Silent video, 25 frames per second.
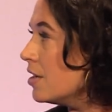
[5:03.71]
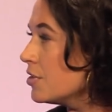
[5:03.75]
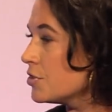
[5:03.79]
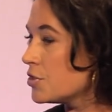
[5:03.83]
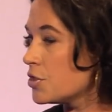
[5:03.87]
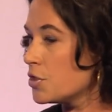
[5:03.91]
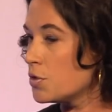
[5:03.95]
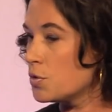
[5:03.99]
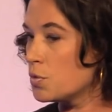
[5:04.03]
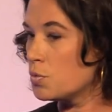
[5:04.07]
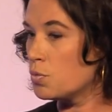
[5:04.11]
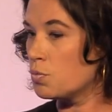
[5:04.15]

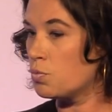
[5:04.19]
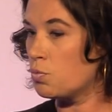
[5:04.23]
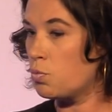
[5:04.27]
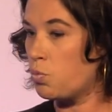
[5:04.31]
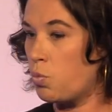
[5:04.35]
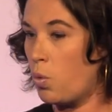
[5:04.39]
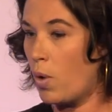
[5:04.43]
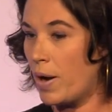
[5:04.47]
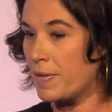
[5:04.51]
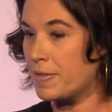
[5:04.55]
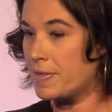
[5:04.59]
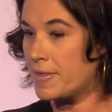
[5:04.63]
to
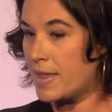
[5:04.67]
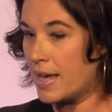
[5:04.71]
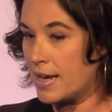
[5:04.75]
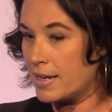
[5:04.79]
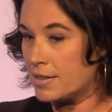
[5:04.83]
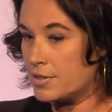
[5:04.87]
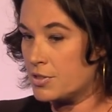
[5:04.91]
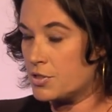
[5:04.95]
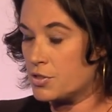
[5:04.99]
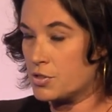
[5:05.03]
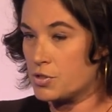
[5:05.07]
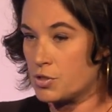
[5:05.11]
what they
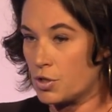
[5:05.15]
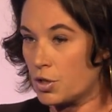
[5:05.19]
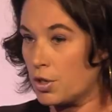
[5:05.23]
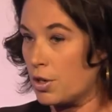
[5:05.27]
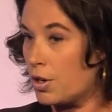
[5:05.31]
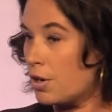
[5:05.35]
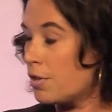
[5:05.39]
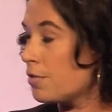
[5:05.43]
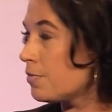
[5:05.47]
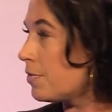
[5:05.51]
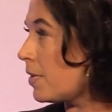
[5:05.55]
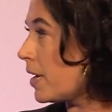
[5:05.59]

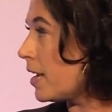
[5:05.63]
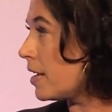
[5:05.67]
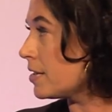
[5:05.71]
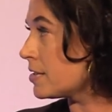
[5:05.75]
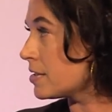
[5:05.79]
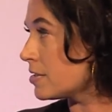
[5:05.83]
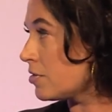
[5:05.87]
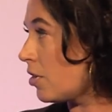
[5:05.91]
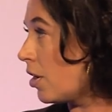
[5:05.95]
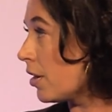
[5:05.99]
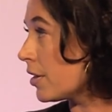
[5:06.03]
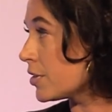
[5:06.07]
deserve
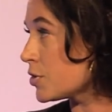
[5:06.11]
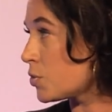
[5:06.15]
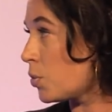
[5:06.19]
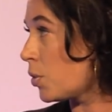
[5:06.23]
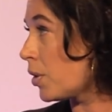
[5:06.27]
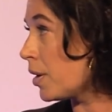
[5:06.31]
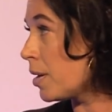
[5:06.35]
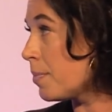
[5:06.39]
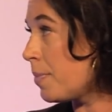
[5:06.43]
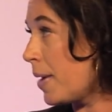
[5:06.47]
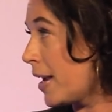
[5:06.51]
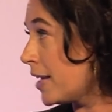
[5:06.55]
as long as we're
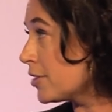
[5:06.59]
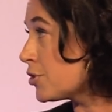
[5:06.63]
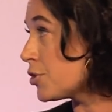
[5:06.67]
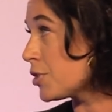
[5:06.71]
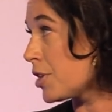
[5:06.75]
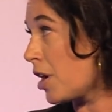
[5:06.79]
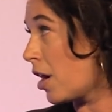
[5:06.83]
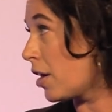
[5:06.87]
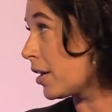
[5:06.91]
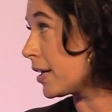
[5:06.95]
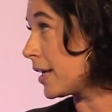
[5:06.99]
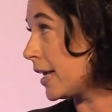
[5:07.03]
in a
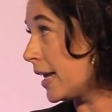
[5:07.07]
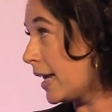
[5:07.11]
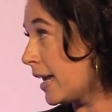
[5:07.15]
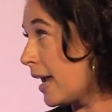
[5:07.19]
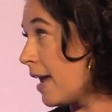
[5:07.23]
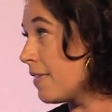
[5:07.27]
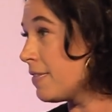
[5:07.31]
patriarchy.